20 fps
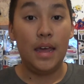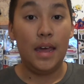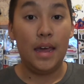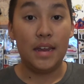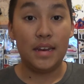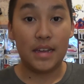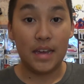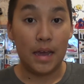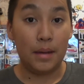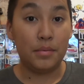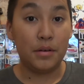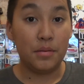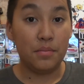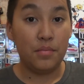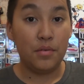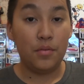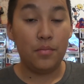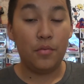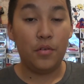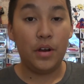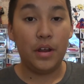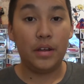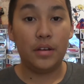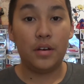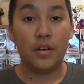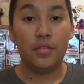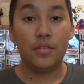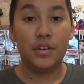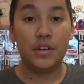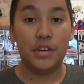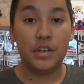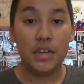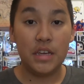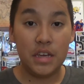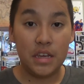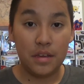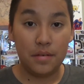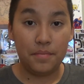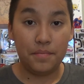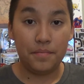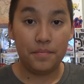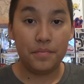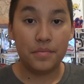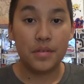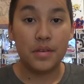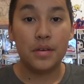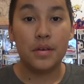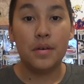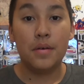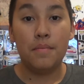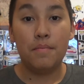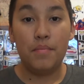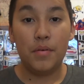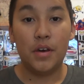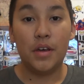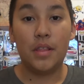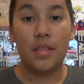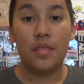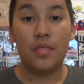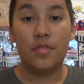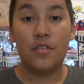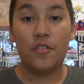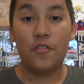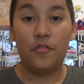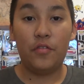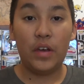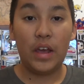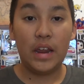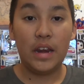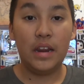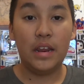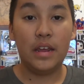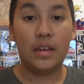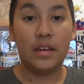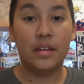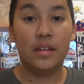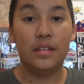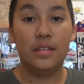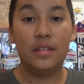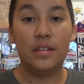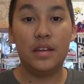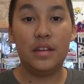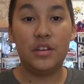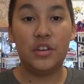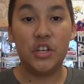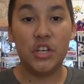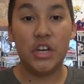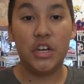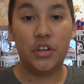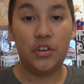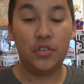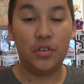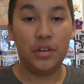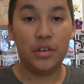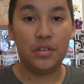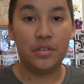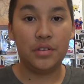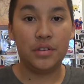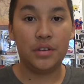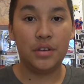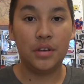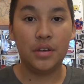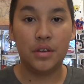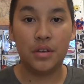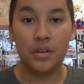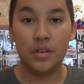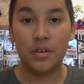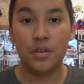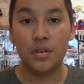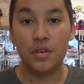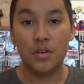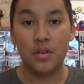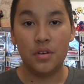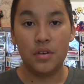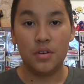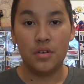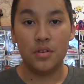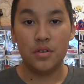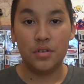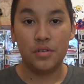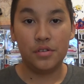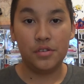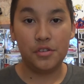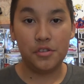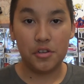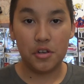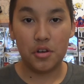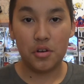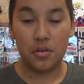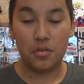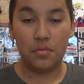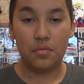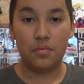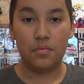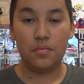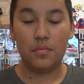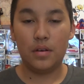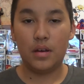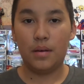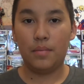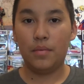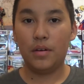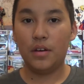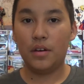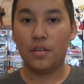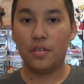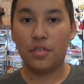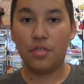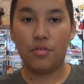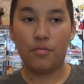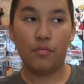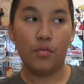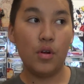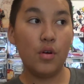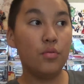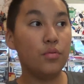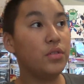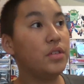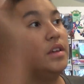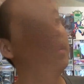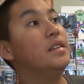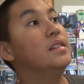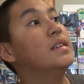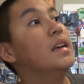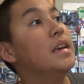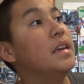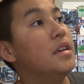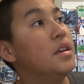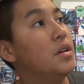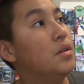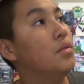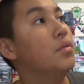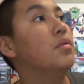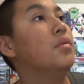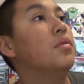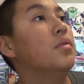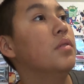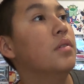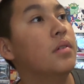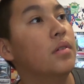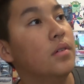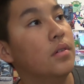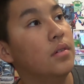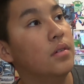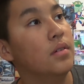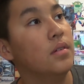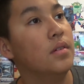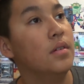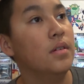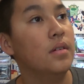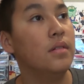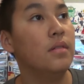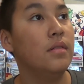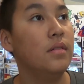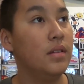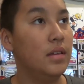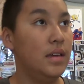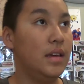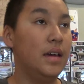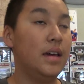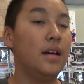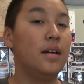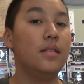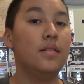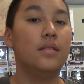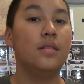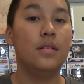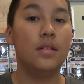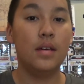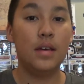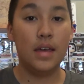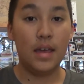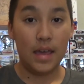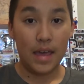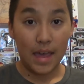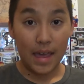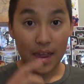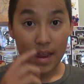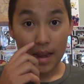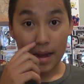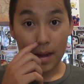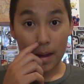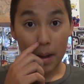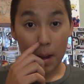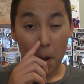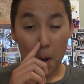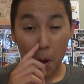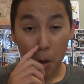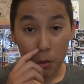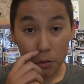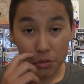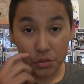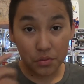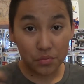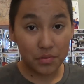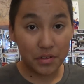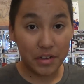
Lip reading: and Captain Boomerang on the team. But they're fighting the Enchantress, so I'm gonna throw things at you. Yeah. And also